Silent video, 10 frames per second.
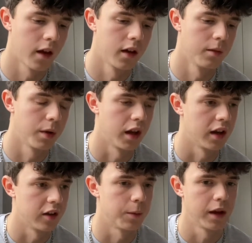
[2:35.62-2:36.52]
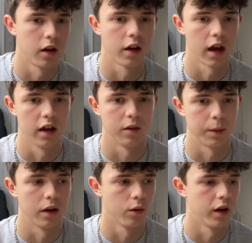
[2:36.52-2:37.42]
But it's been okay. It's been
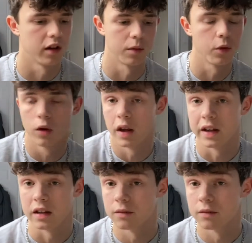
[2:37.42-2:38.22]
quick. It's all I need.